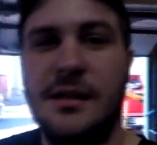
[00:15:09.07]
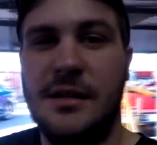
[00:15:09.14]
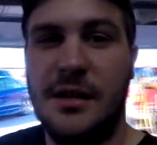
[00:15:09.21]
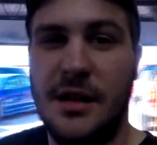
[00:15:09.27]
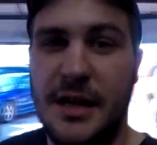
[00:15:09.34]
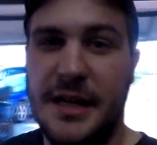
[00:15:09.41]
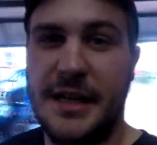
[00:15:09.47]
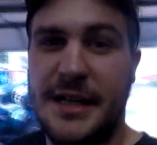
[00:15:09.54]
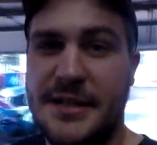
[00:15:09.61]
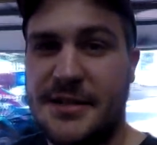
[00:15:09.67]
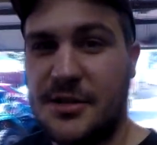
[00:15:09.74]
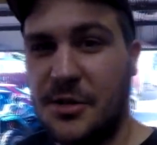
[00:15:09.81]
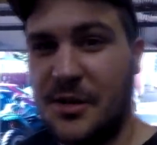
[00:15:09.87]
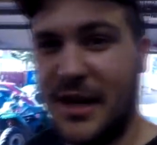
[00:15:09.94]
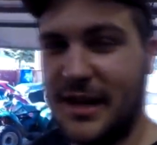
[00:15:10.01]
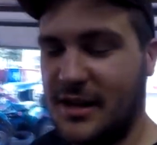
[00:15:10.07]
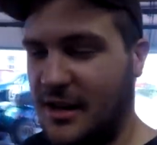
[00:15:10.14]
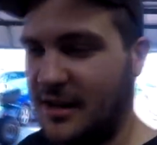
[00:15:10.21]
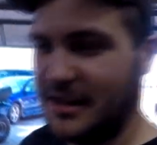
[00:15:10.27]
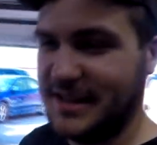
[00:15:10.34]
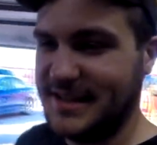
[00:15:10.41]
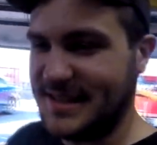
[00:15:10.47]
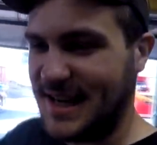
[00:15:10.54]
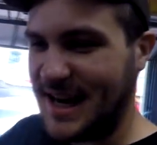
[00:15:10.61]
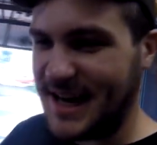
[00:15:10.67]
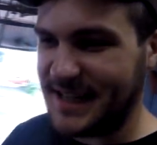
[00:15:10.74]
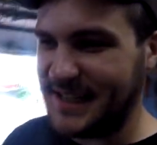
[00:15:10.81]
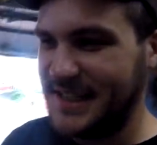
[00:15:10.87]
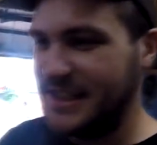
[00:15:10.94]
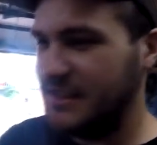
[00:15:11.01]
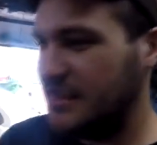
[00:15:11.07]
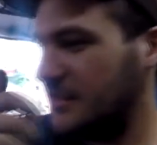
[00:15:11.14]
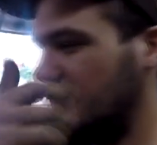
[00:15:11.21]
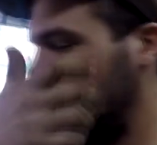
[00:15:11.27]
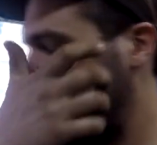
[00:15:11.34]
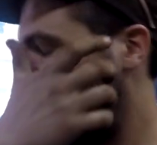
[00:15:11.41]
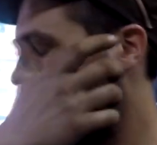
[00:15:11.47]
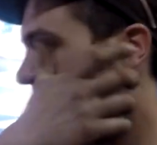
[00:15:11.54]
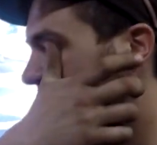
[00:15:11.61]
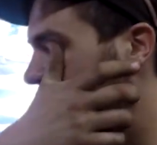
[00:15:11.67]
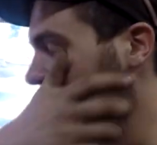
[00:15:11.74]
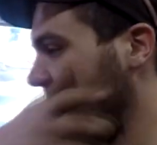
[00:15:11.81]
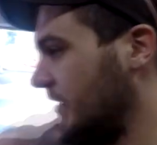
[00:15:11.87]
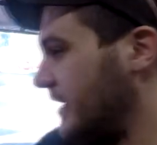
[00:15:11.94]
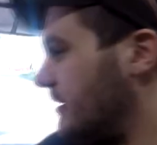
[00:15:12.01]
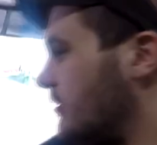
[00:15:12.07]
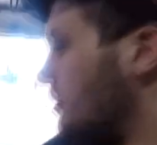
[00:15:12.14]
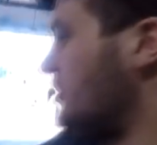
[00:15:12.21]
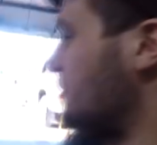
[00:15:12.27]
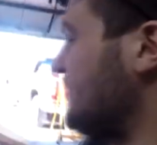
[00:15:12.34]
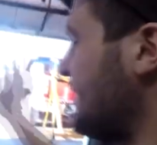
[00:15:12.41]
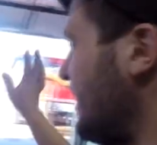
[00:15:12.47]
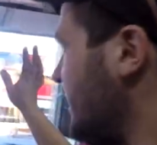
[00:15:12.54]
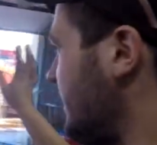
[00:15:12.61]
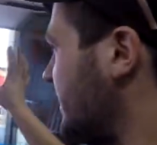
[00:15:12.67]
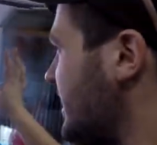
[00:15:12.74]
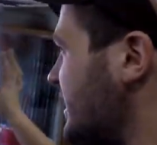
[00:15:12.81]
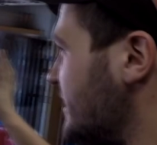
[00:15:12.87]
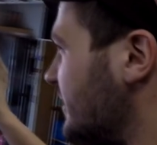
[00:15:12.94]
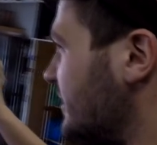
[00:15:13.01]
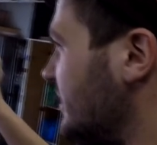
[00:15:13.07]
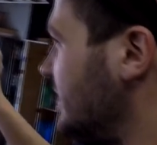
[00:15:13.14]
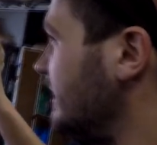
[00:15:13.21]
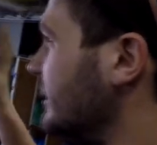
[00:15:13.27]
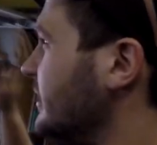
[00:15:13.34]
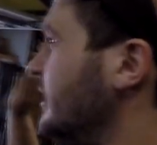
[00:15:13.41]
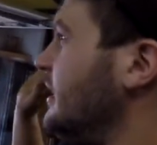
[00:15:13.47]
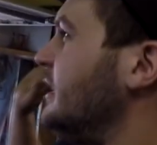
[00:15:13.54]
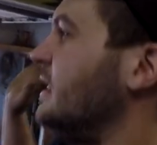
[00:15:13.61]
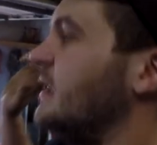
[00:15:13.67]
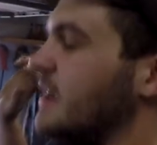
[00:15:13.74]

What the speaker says: All right, guys, so that car is out of here. See you later, Jose, kind of thing.